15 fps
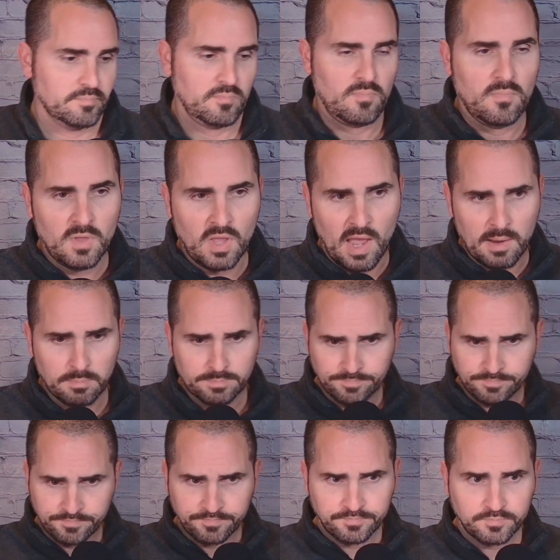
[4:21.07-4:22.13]
Okay,
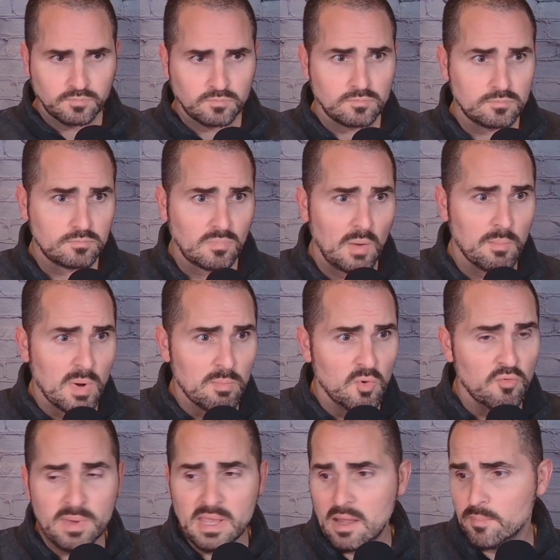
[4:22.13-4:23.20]
I'm going
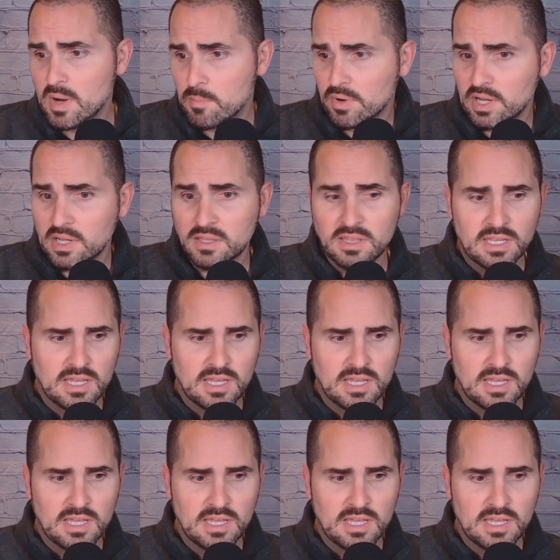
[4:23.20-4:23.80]
to bring